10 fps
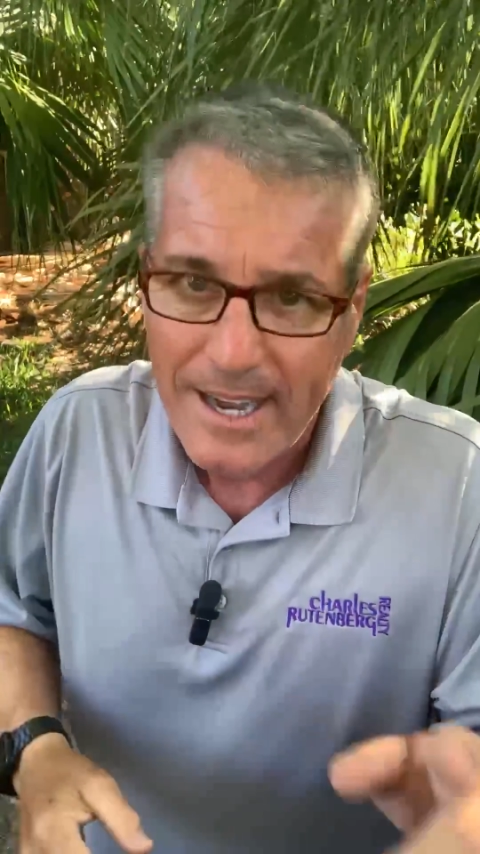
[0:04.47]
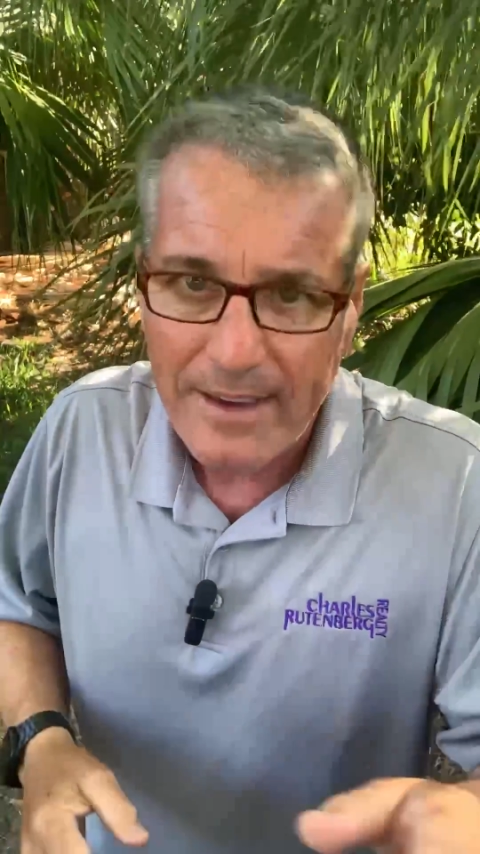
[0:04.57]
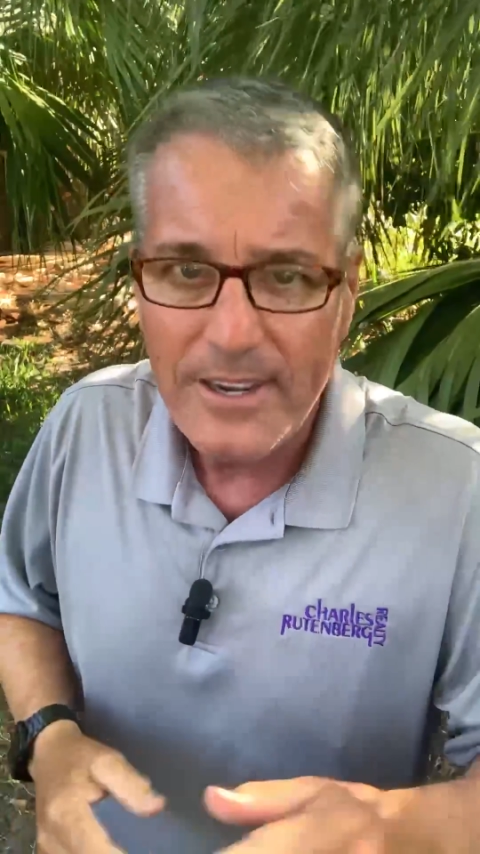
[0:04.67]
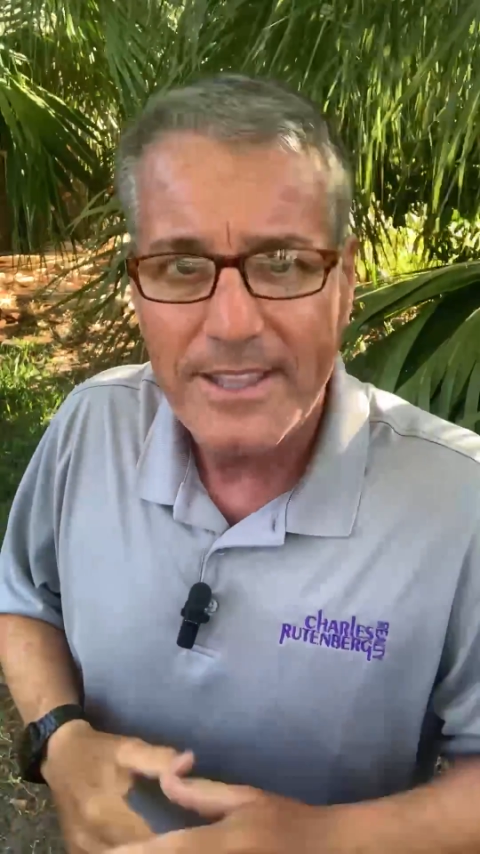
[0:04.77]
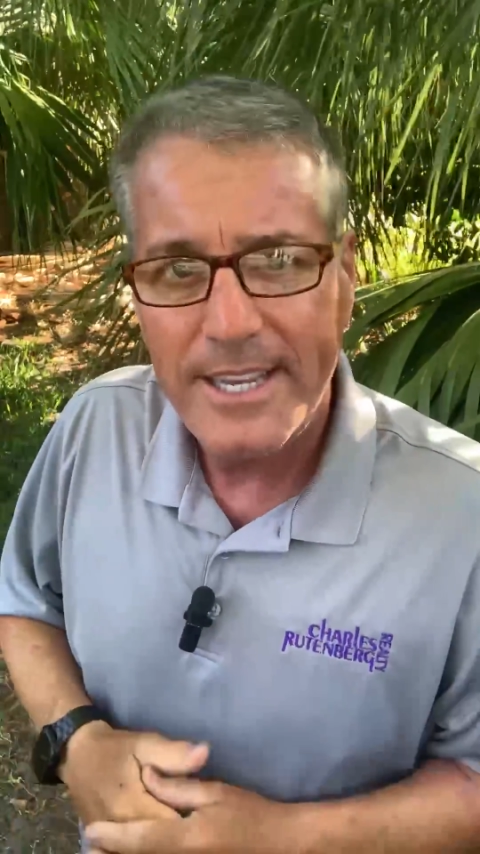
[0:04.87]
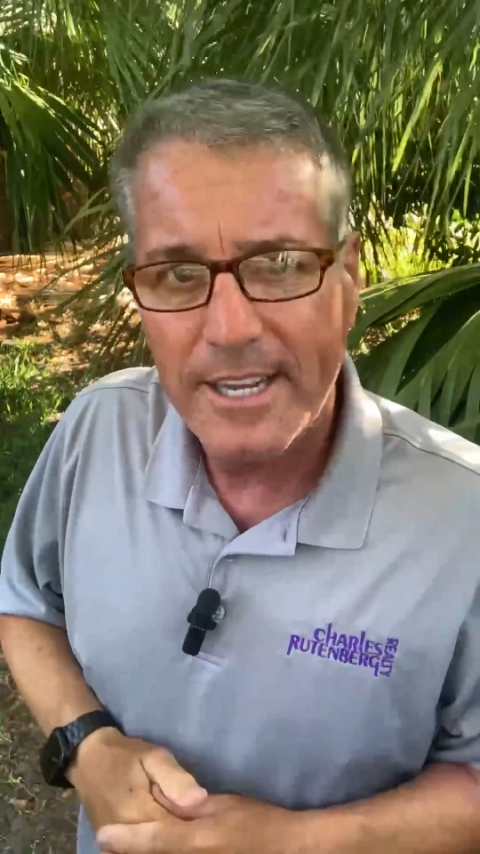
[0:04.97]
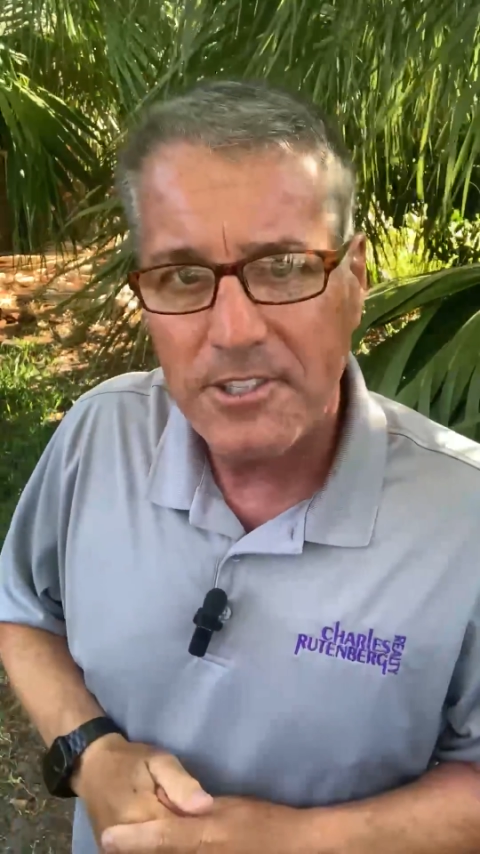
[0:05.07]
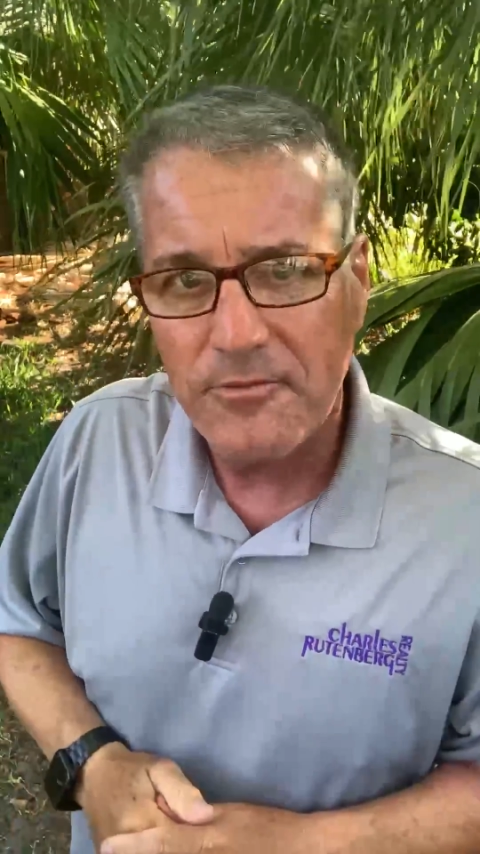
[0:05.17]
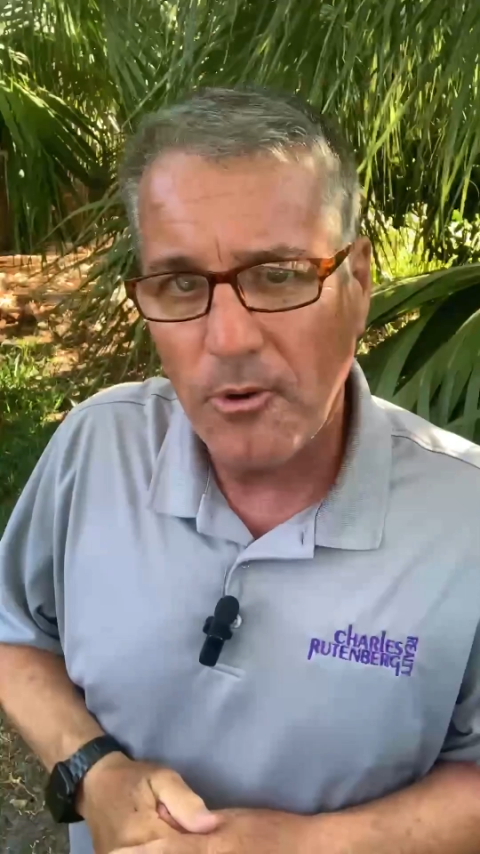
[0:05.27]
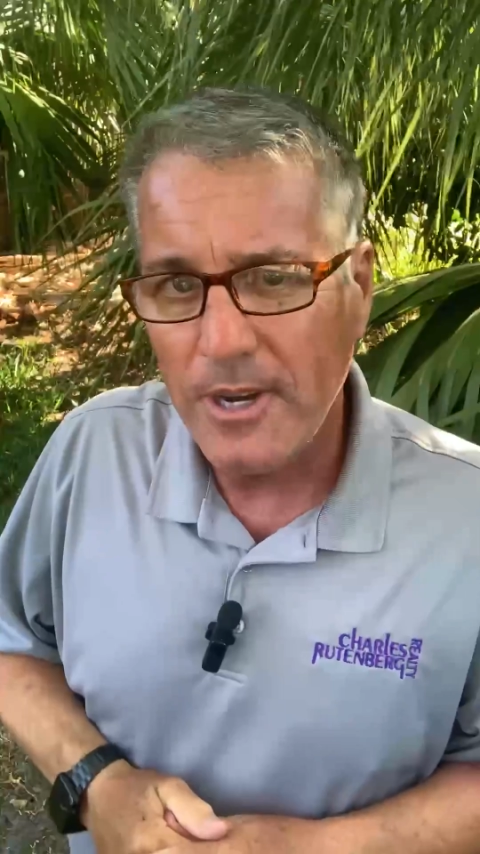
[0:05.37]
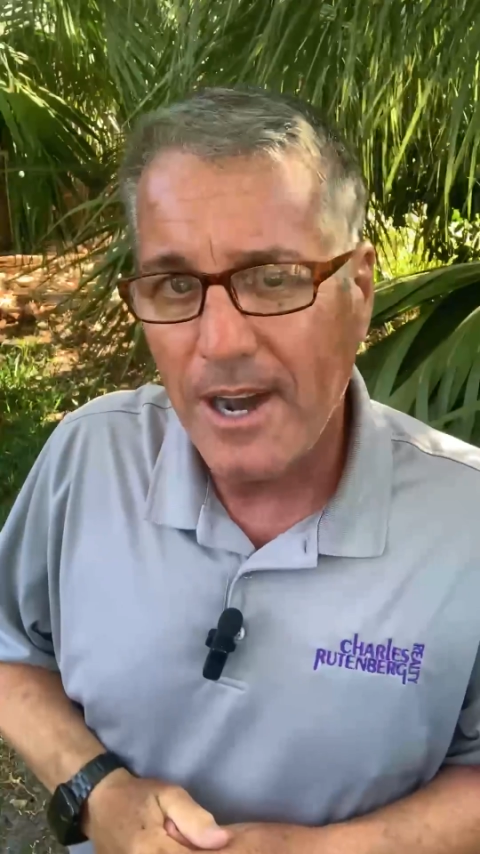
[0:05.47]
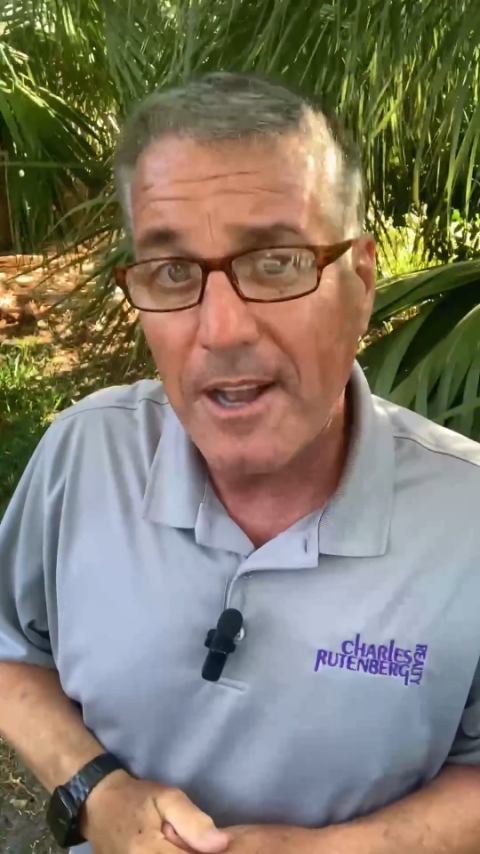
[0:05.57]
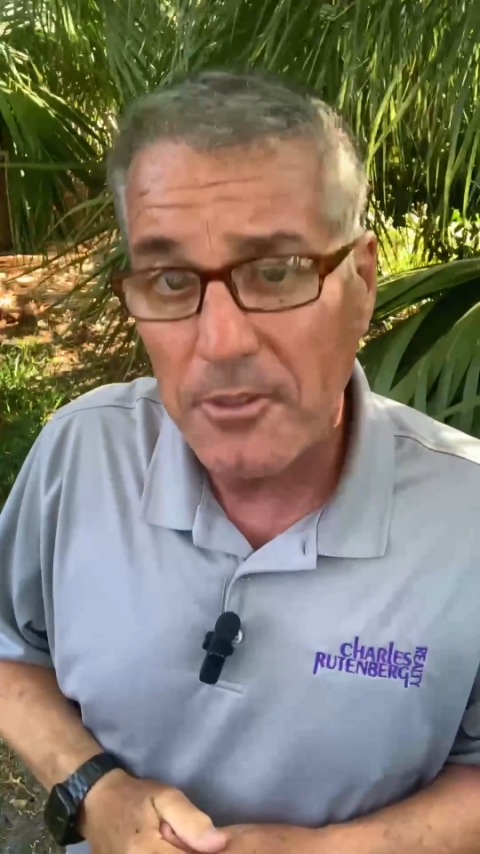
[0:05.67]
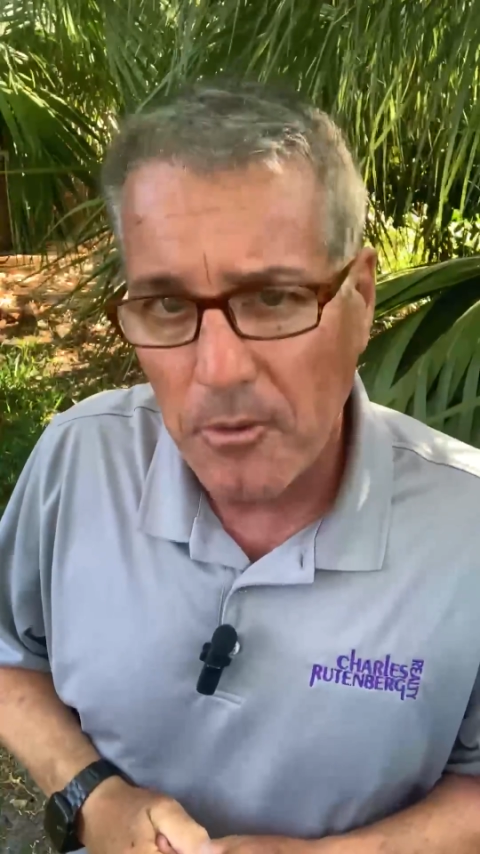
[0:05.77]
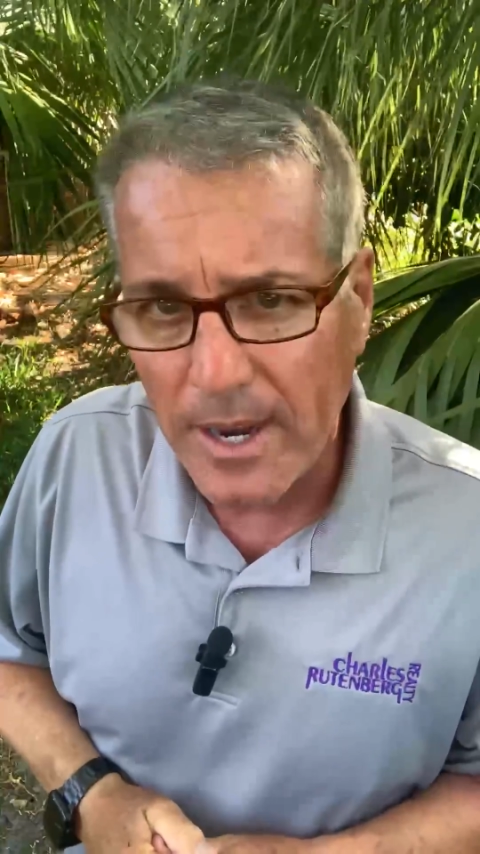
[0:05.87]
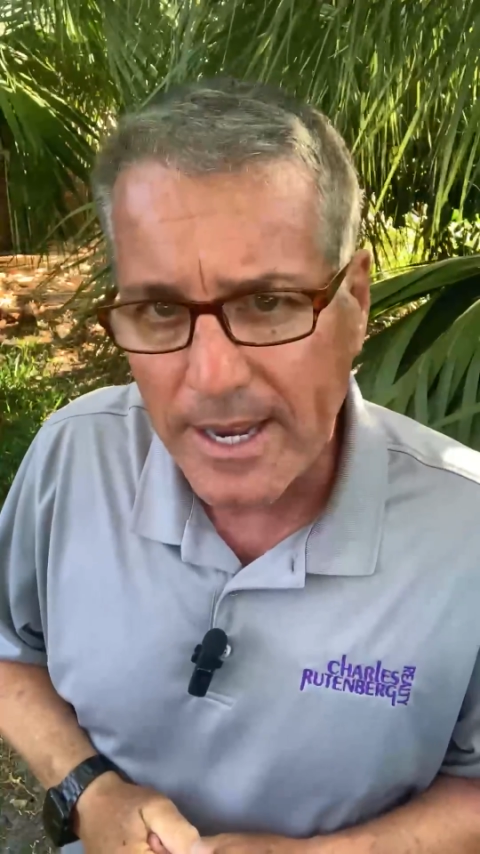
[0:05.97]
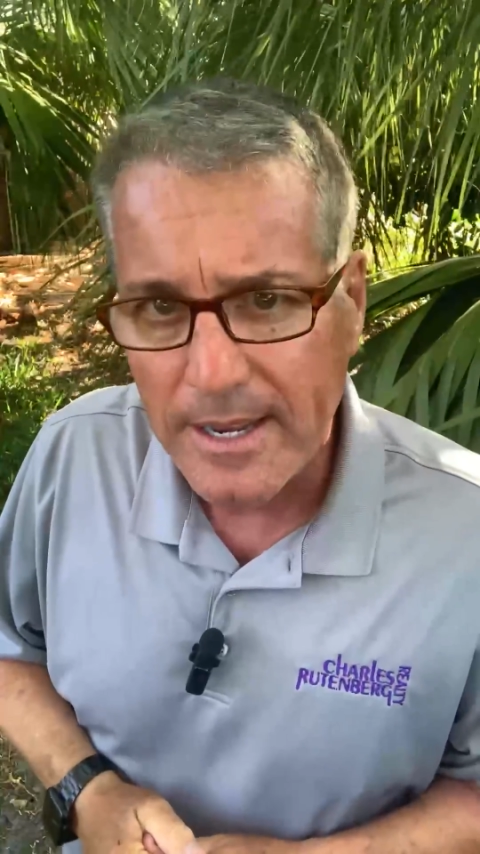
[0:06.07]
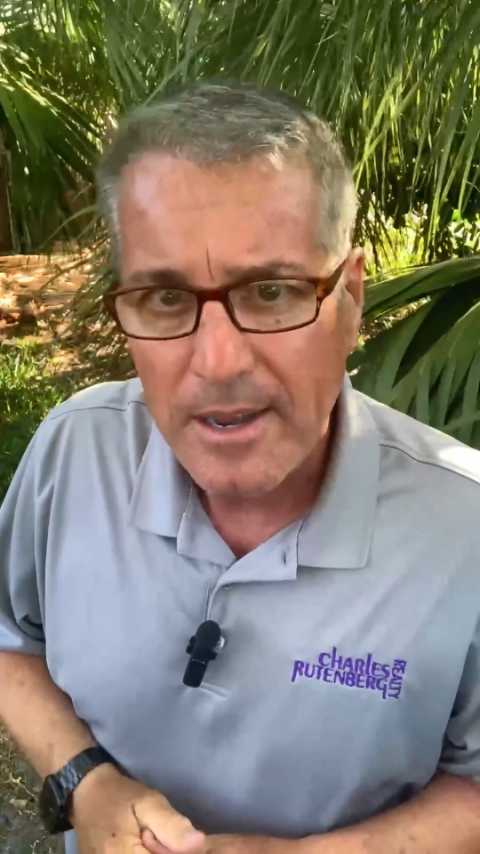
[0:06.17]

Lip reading: I've got the answer for you on the way.